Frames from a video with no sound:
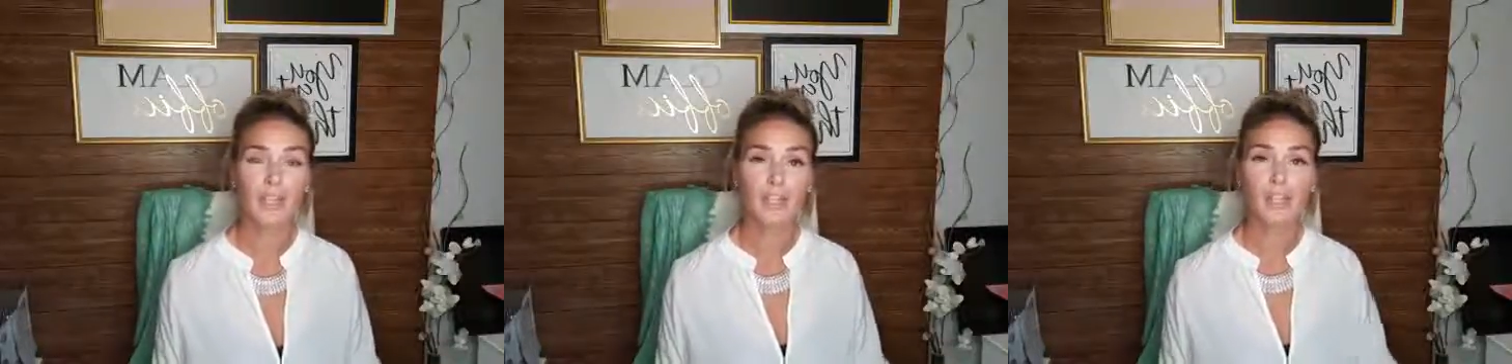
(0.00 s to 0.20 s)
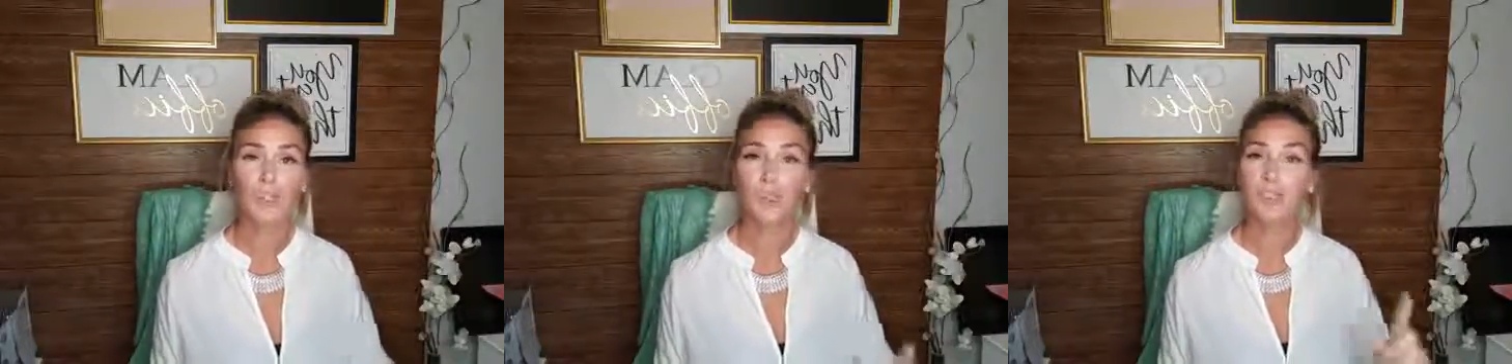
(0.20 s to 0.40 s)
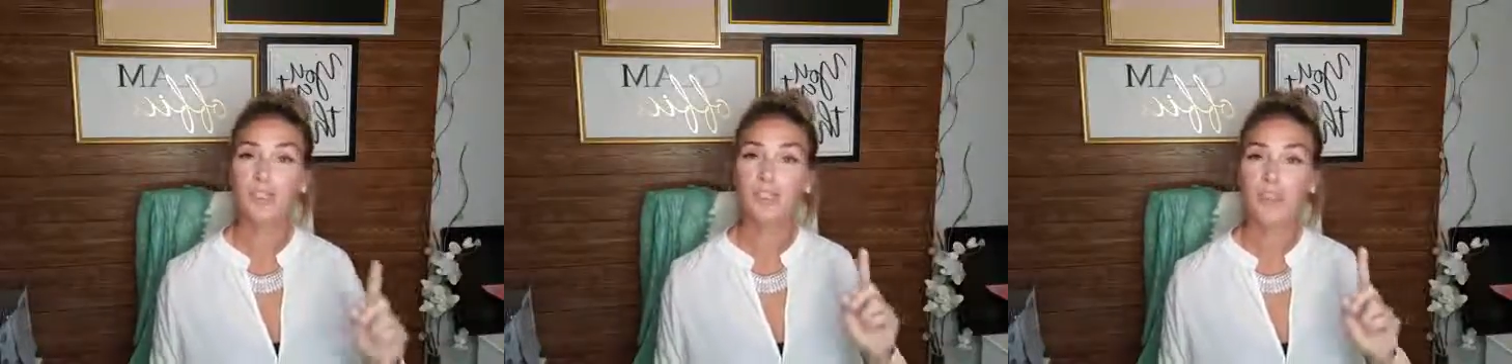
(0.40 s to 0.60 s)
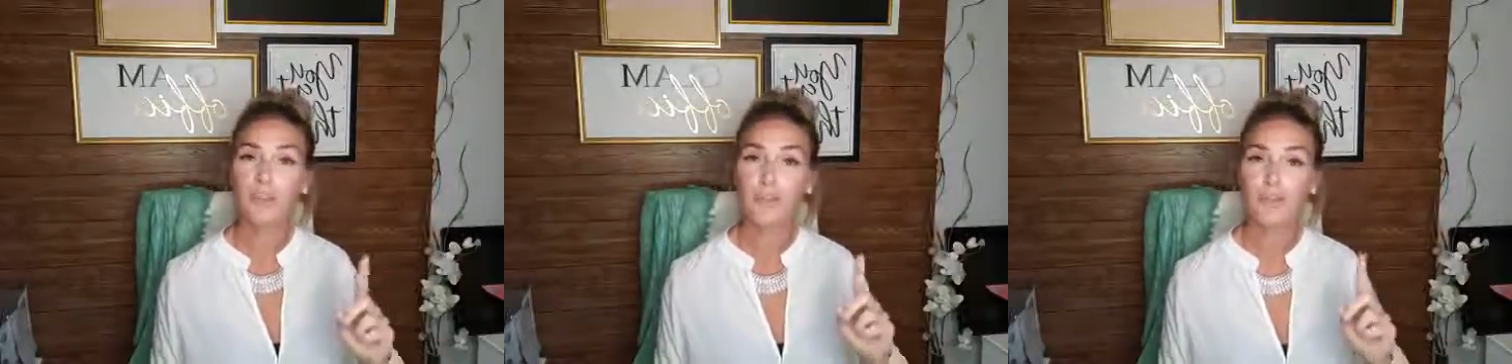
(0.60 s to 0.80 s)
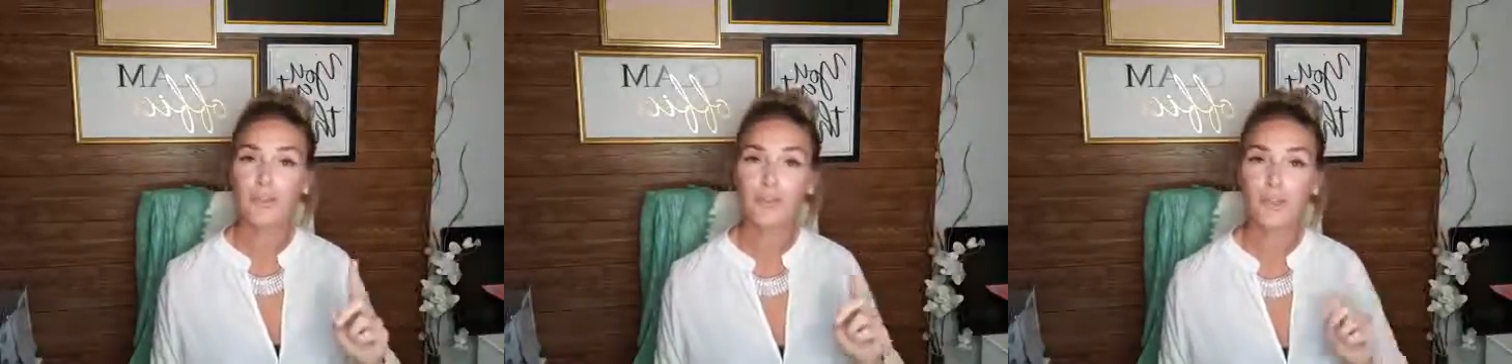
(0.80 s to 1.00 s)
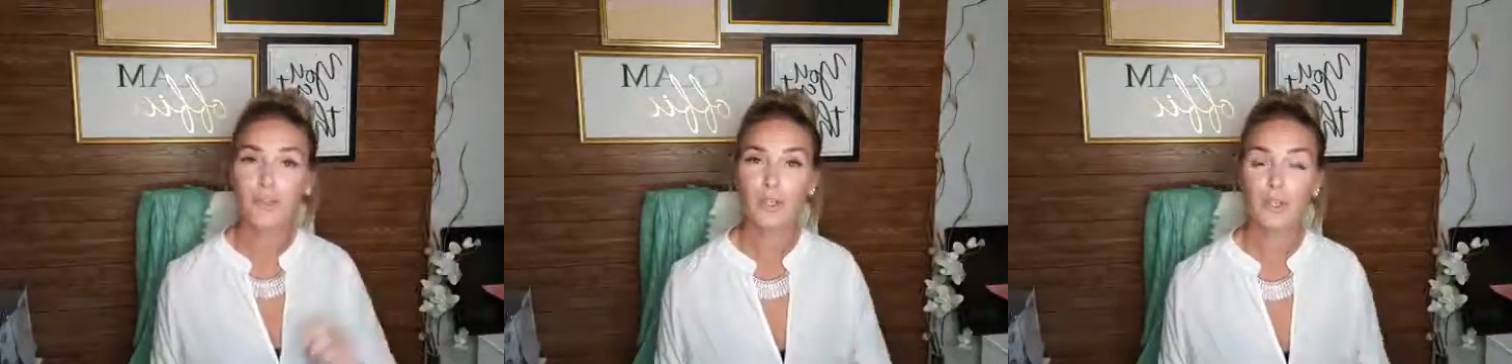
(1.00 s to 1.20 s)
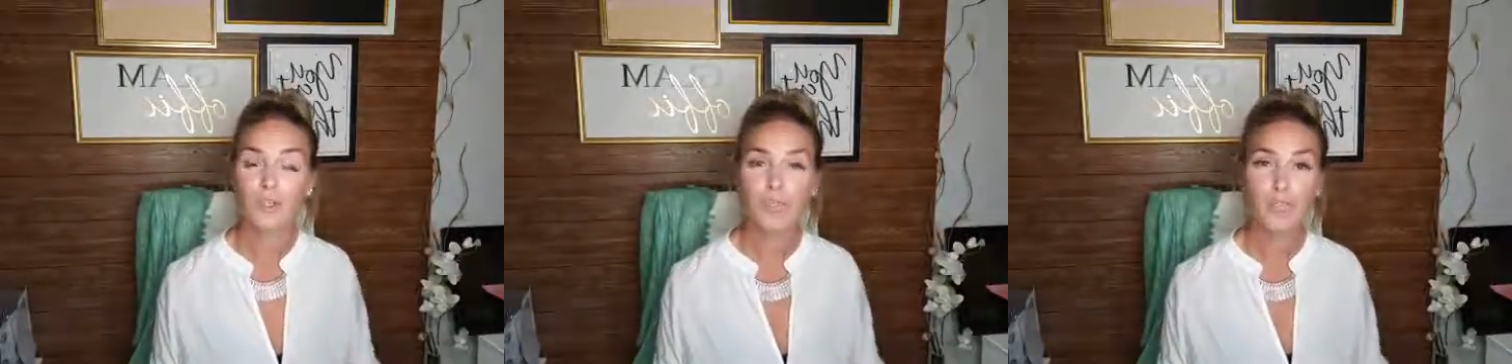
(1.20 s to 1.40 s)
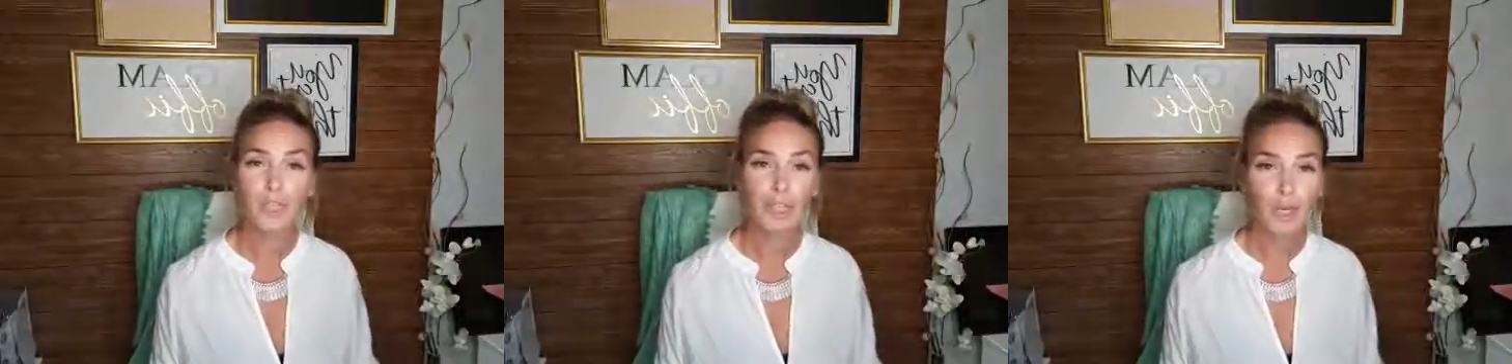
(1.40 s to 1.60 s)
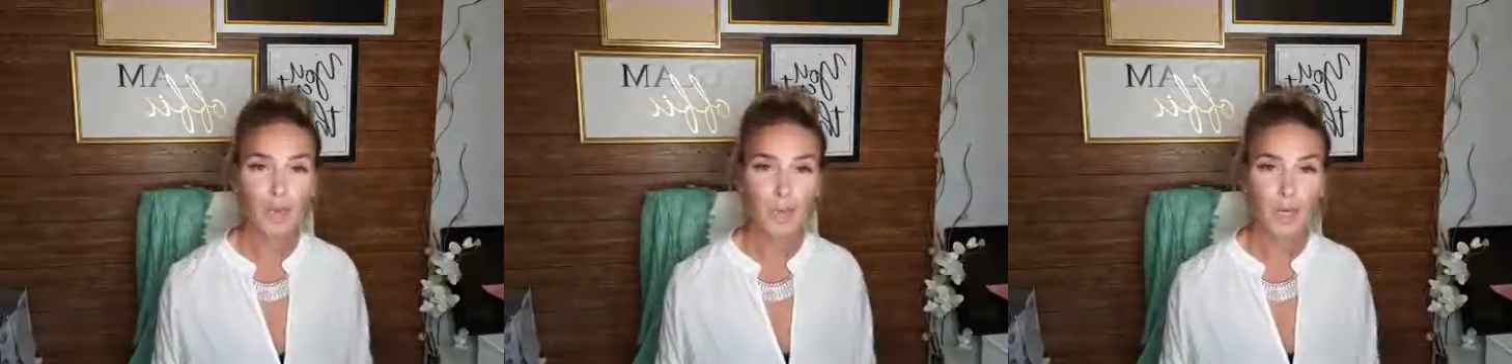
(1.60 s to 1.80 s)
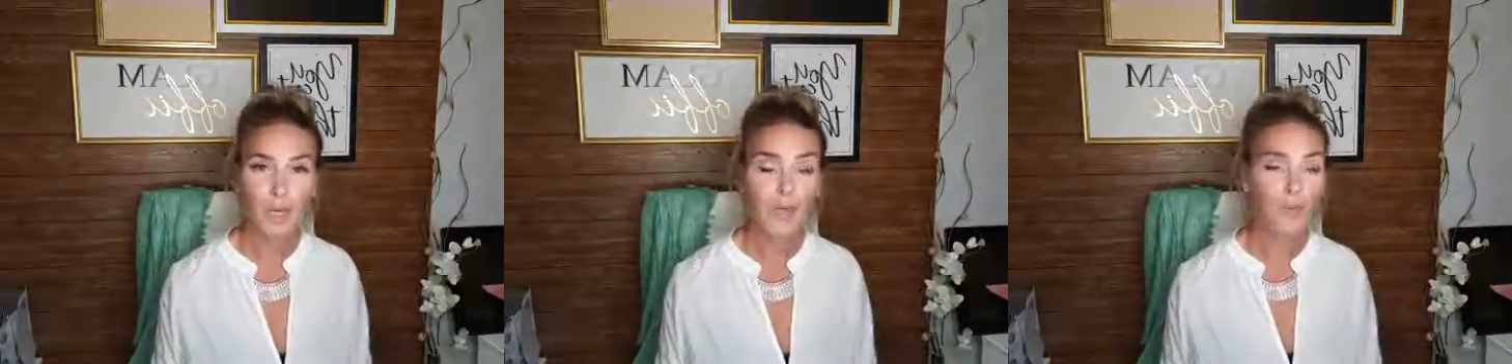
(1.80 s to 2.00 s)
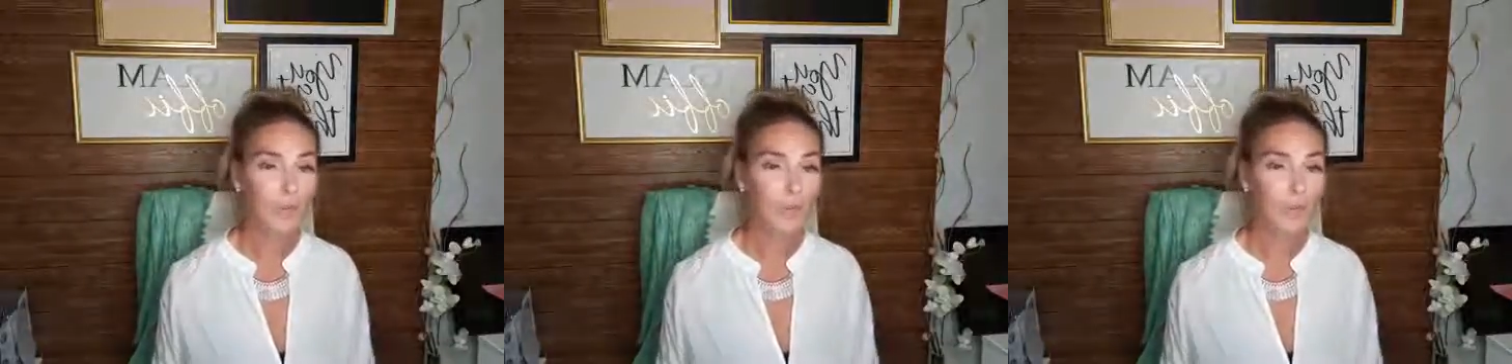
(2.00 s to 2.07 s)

So something for you to think about,